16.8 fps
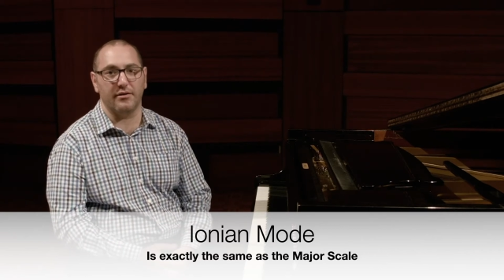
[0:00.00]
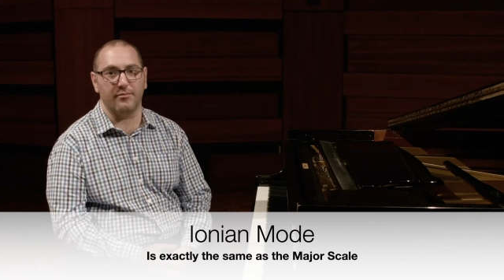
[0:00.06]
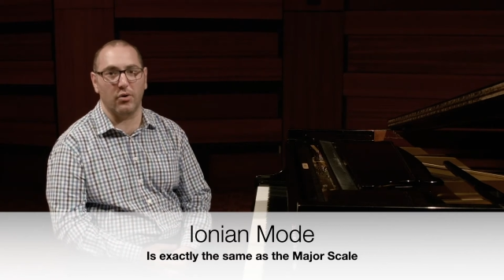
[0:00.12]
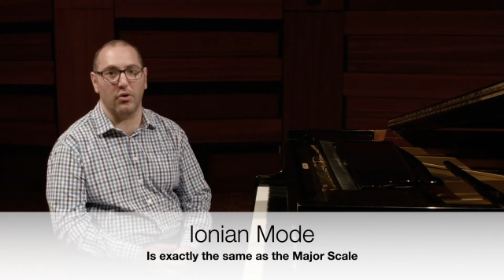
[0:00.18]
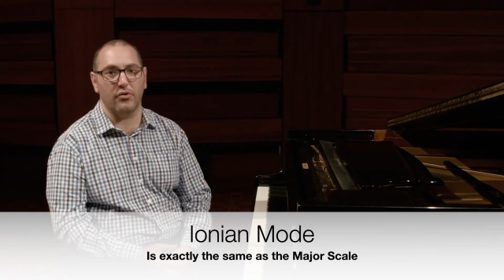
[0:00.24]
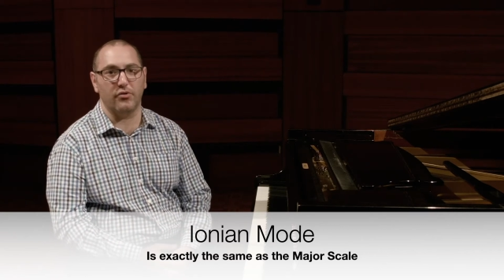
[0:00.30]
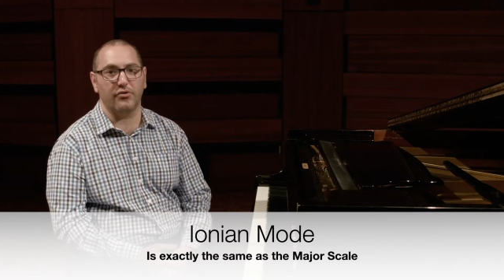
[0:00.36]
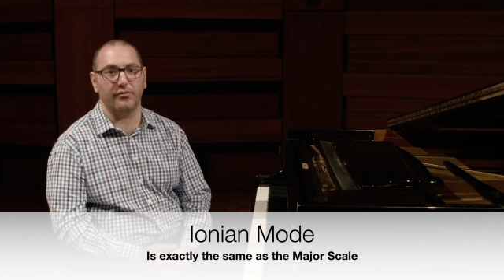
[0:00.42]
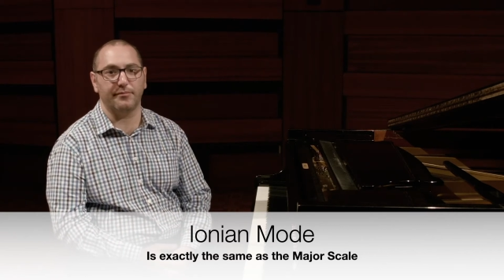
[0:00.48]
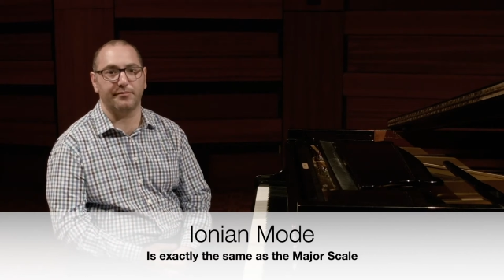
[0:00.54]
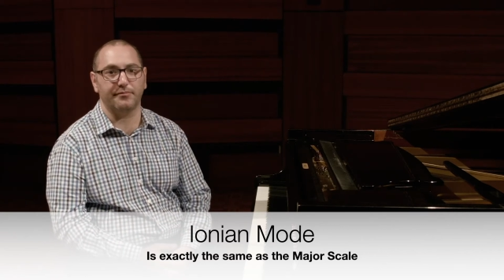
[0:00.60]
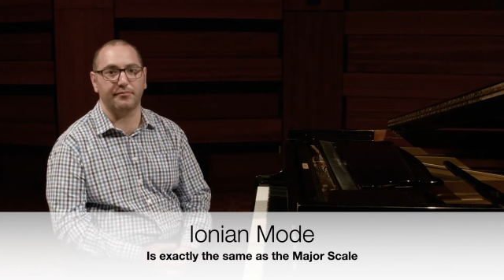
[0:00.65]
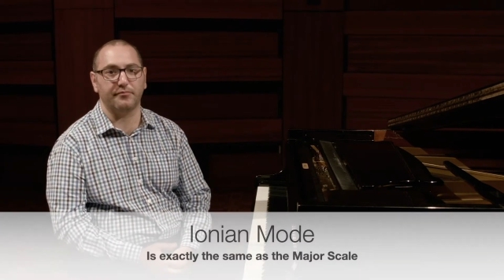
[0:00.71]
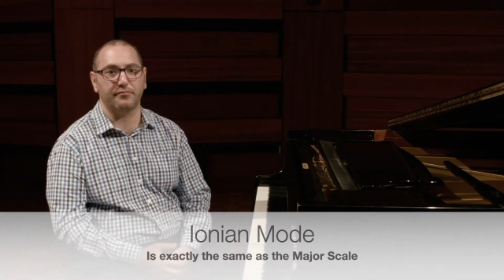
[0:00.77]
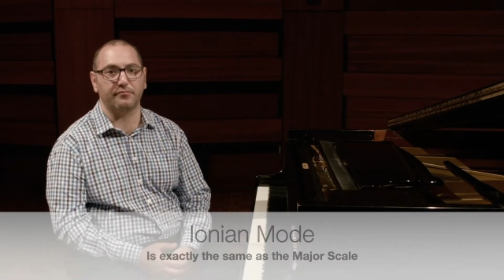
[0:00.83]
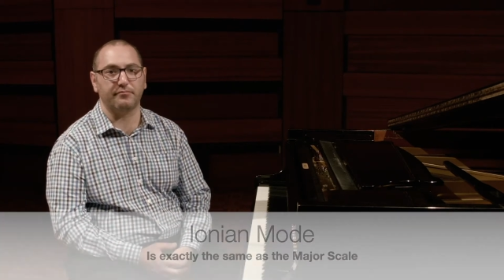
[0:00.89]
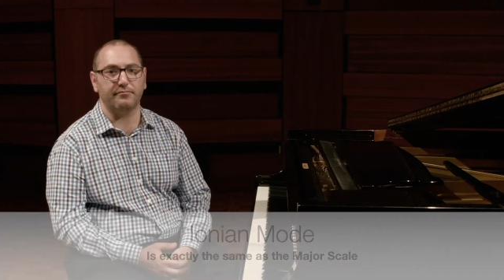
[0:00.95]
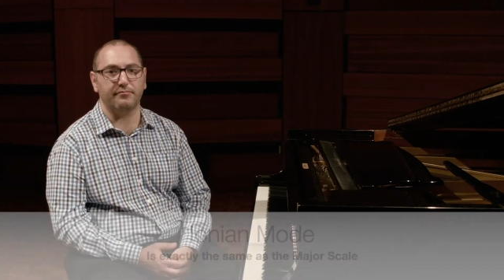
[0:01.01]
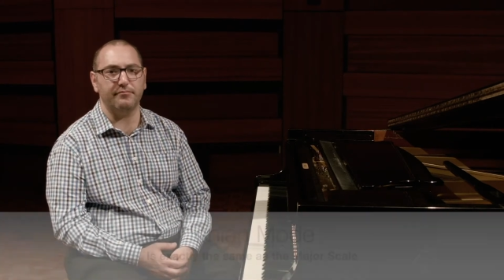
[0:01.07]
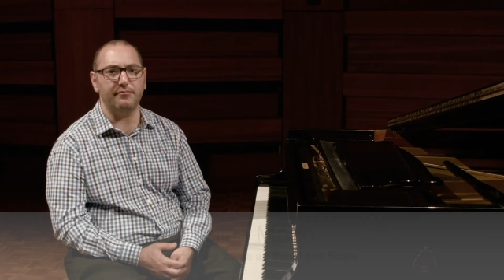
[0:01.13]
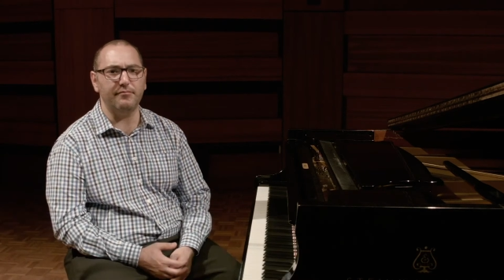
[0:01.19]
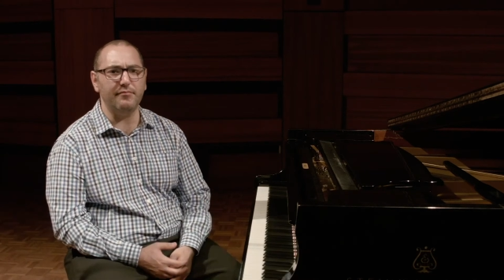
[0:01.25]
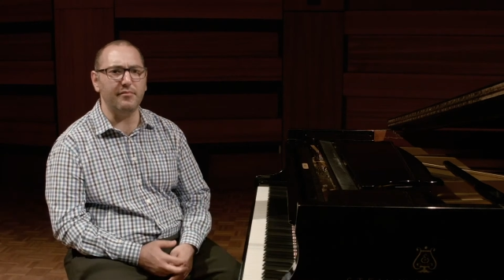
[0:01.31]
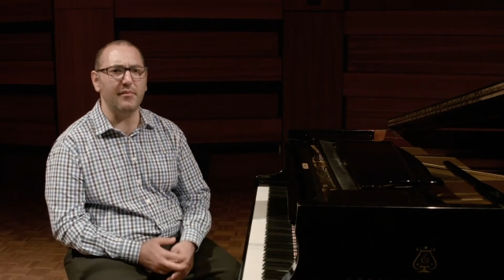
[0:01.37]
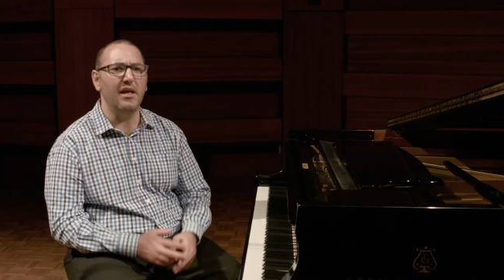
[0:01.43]
mode.
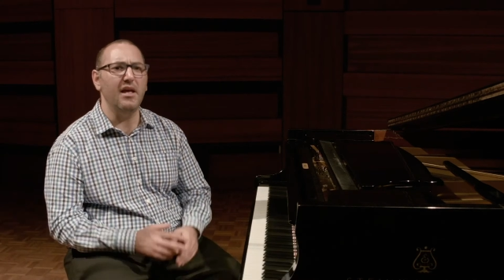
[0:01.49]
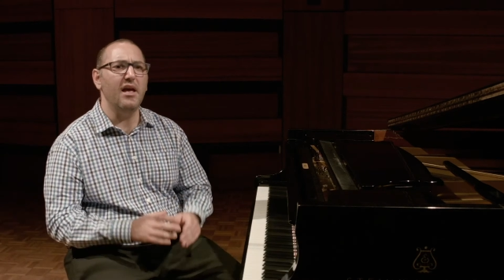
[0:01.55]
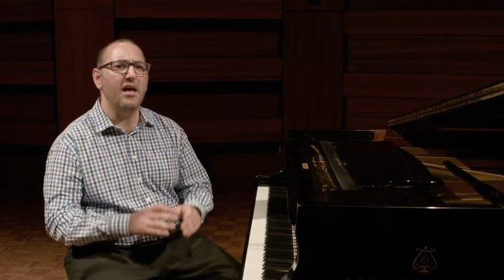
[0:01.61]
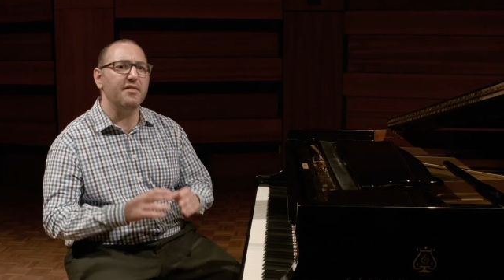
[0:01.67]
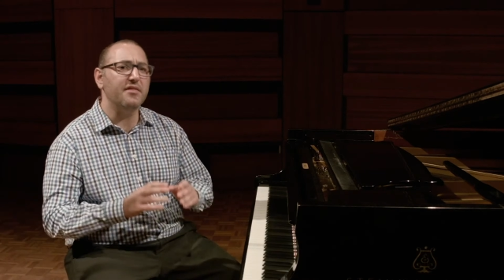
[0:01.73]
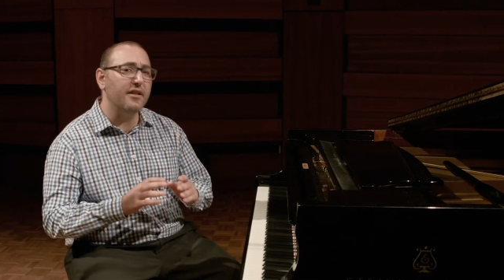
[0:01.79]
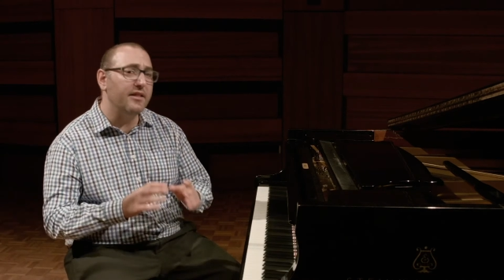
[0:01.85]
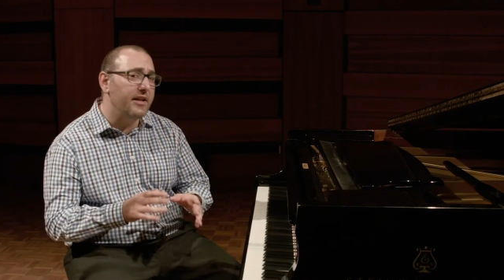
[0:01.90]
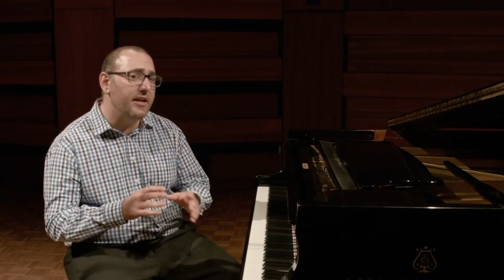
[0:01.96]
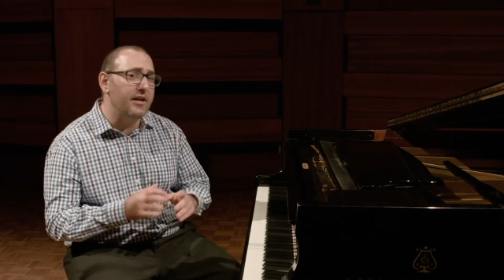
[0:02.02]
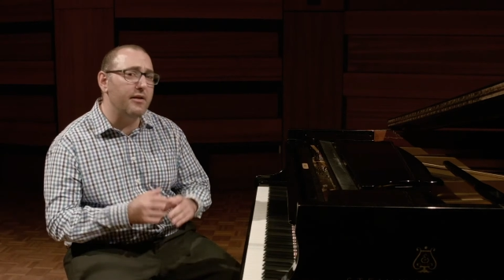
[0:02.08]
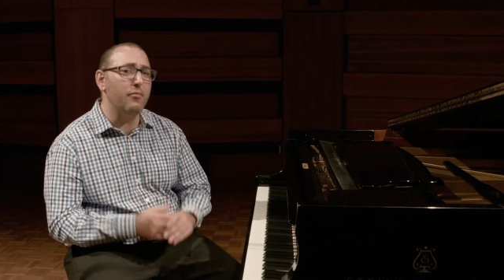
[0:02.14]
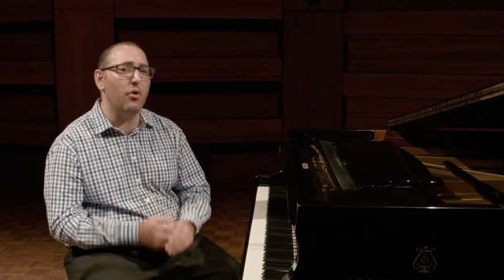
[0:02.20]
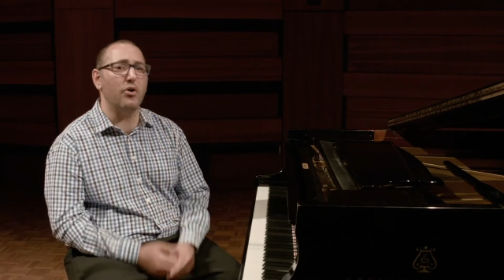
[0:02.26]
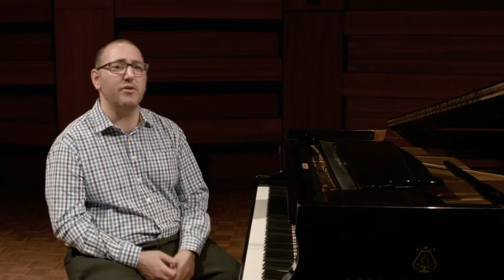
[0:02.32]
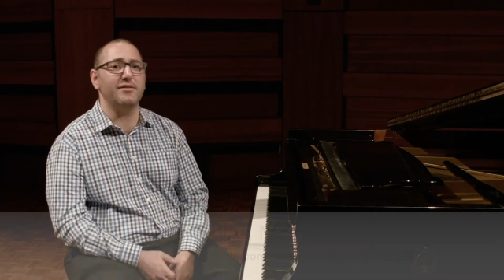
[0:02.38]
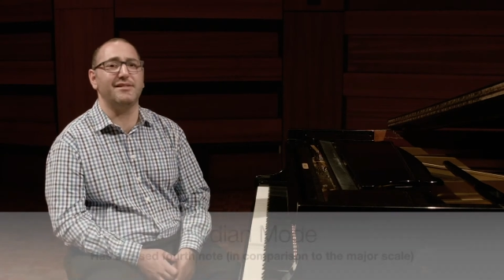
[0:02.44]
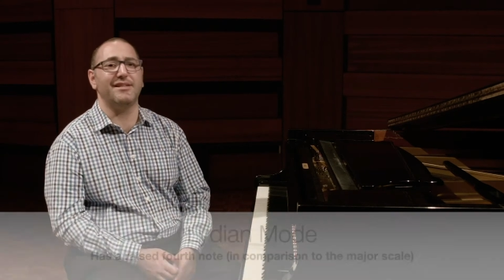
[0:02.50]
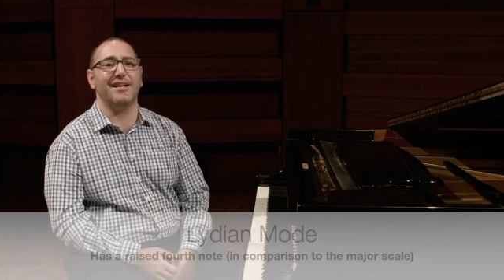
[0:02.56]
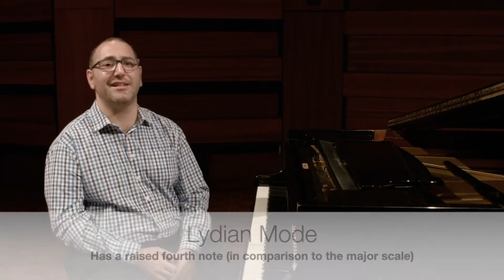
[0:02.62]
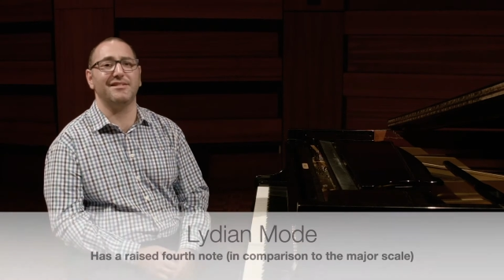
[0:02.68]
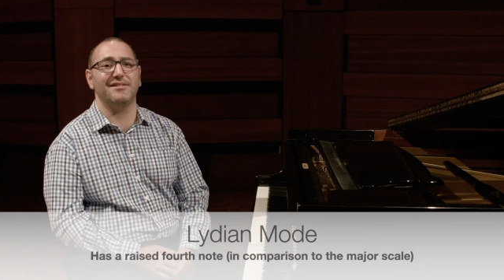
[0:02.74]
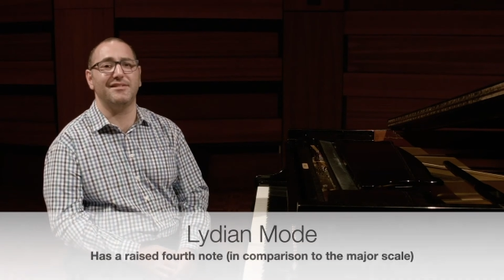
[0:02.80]
The Lydian mode sounds